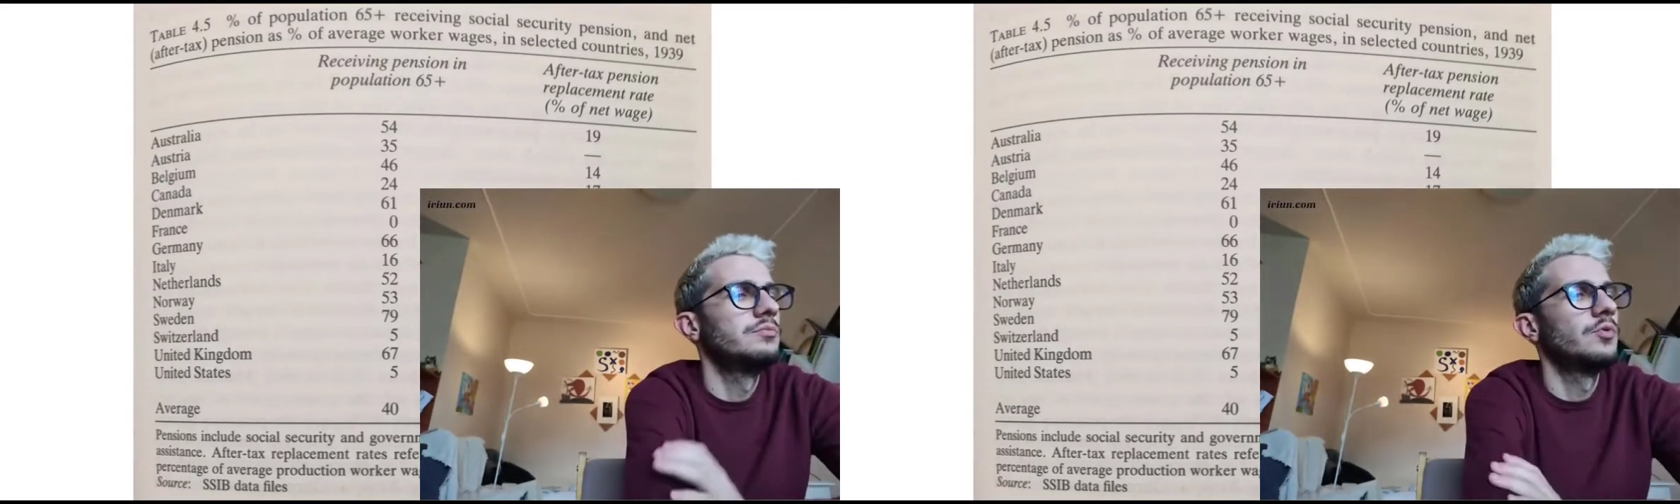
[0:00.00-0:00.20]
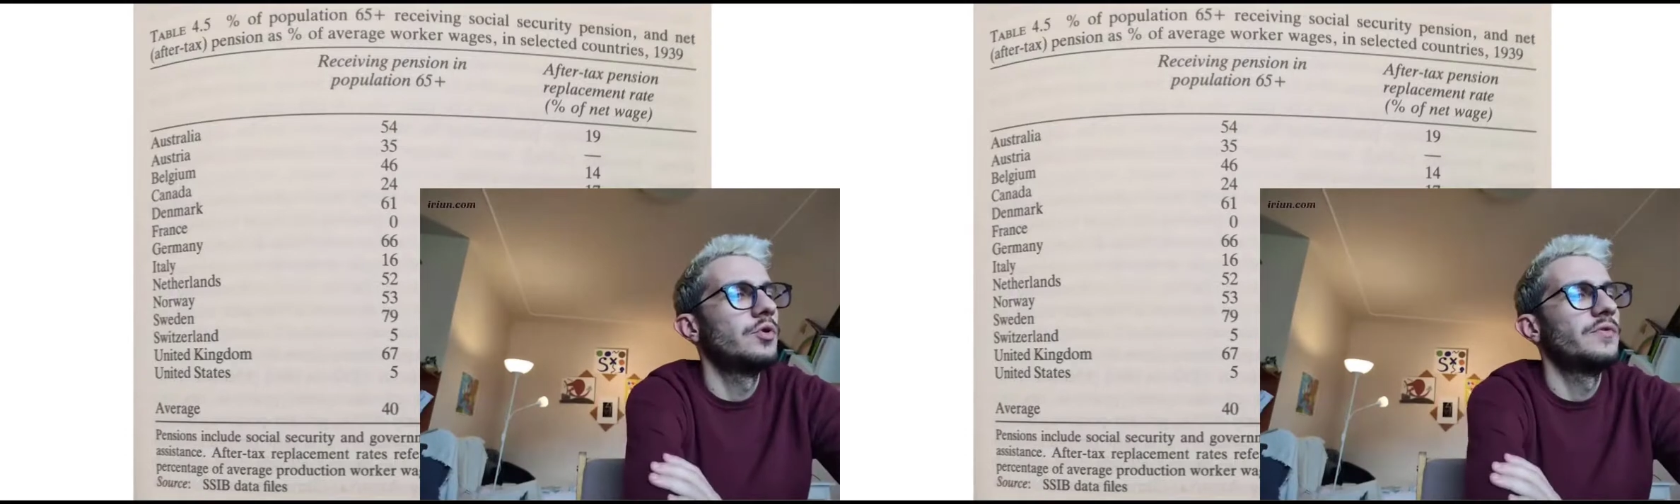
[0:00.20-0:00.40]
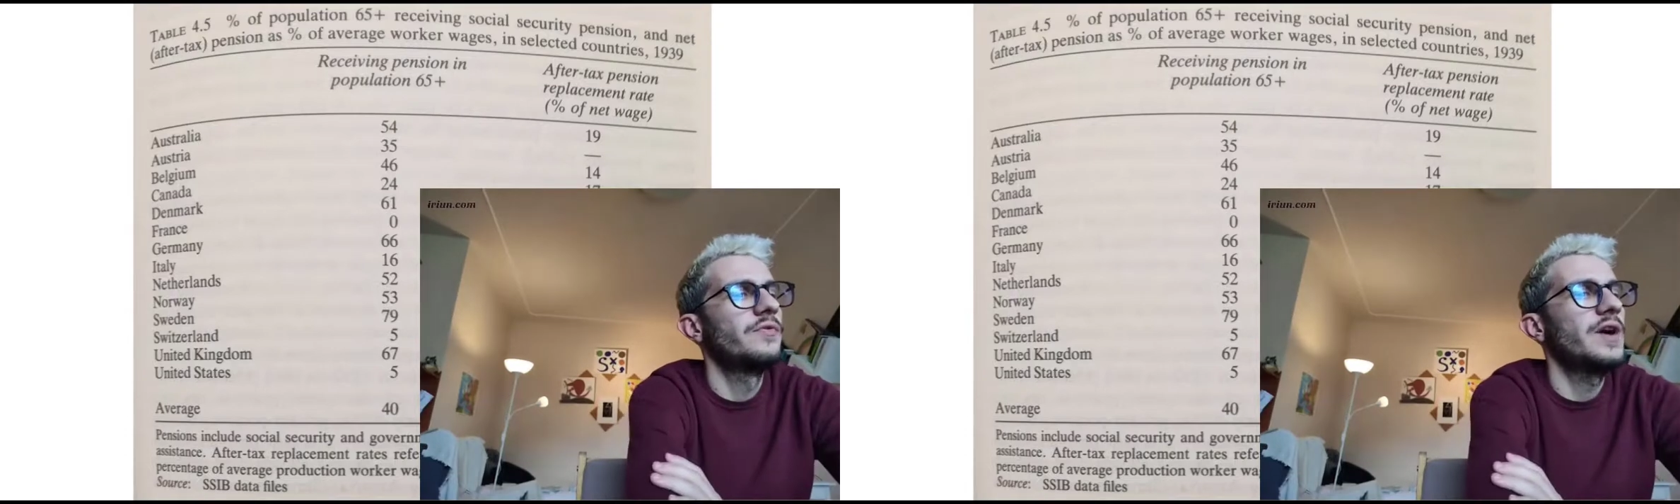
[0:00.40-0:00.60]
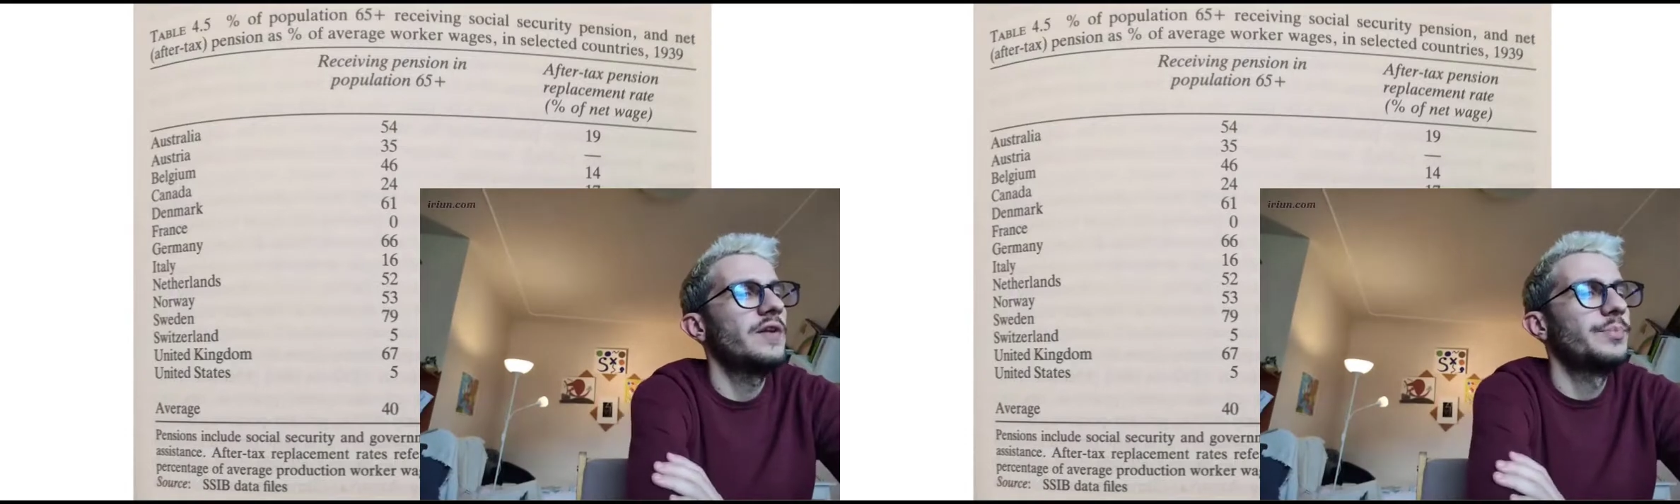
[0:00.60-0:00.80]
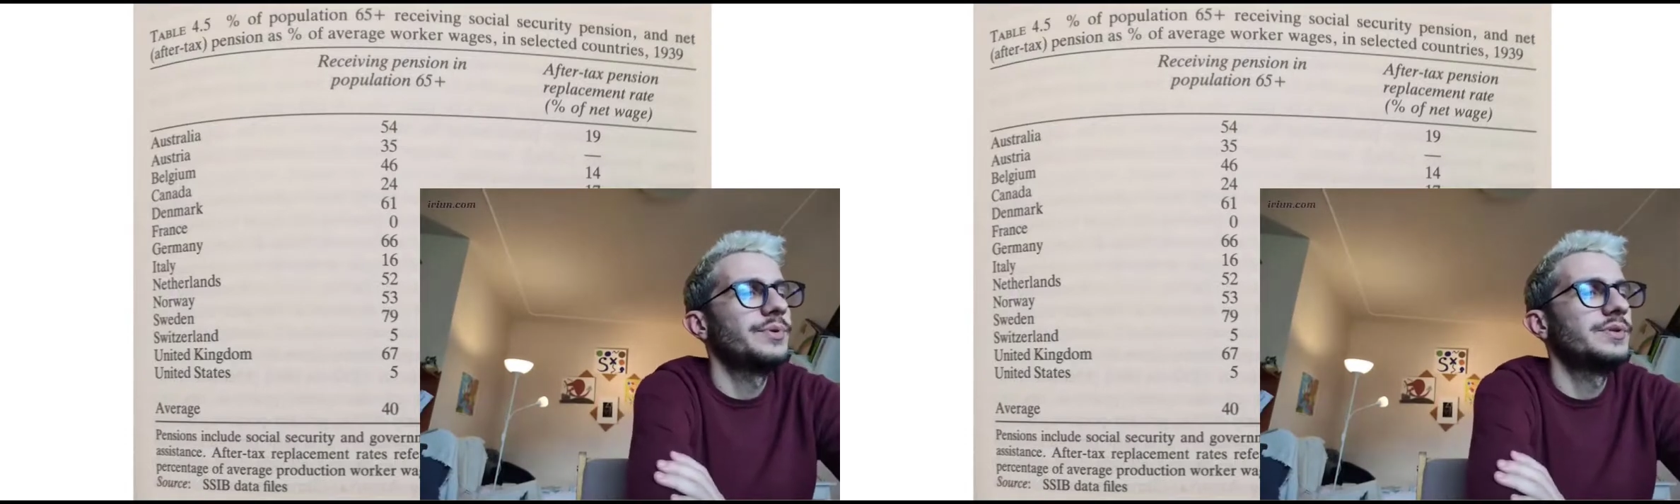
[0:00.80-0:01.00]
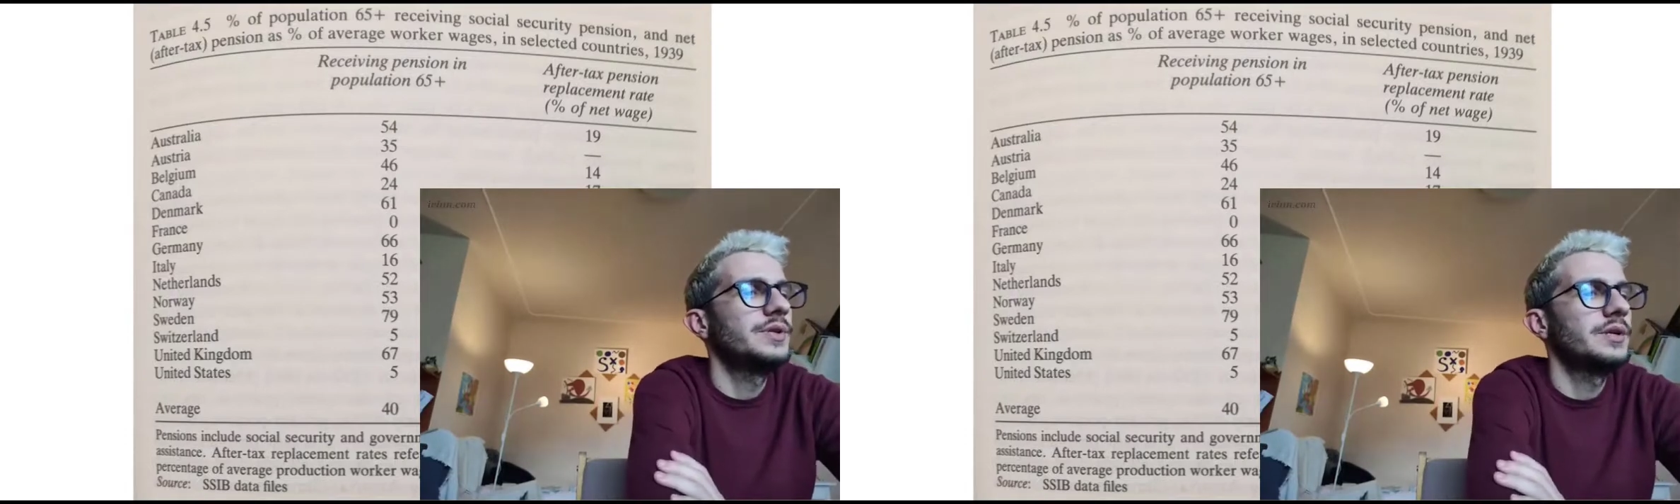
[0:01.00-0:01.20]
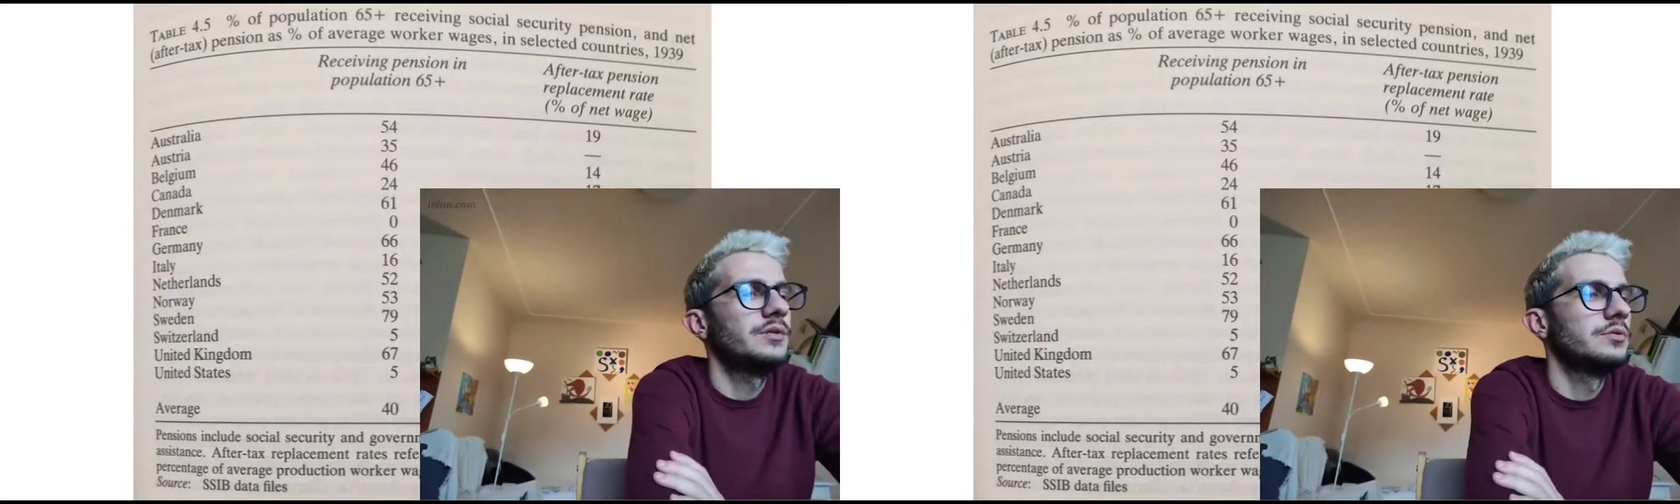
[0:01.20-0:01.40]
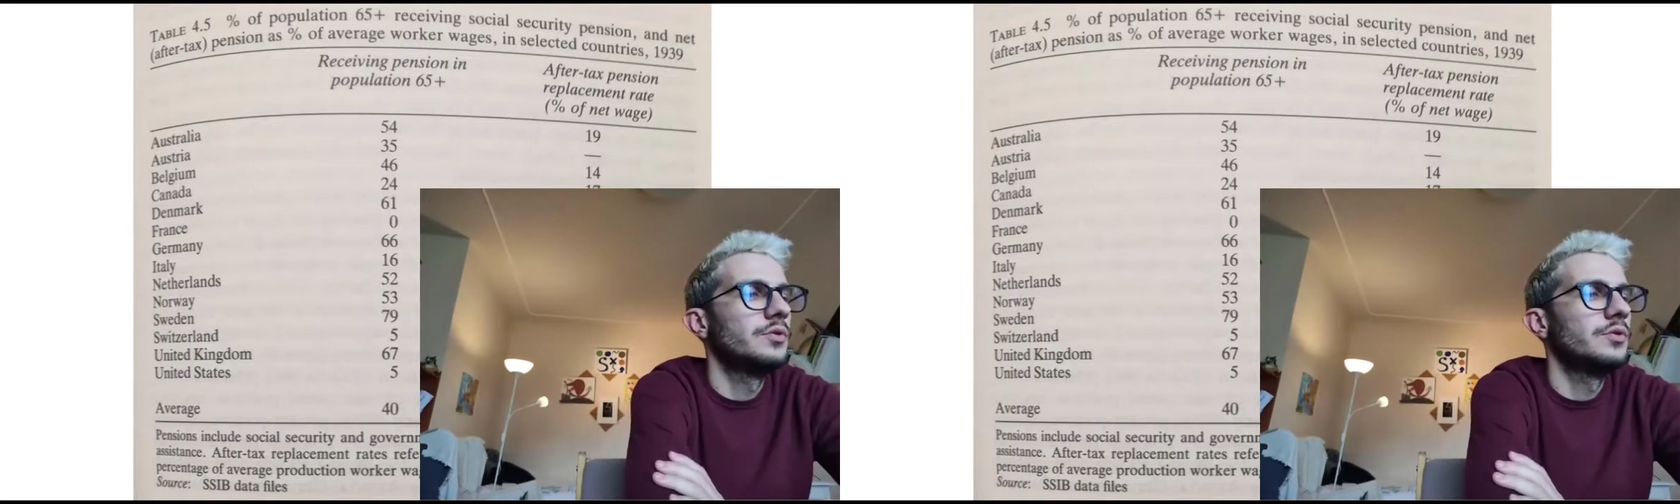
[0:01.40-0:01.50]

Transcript: or 5%,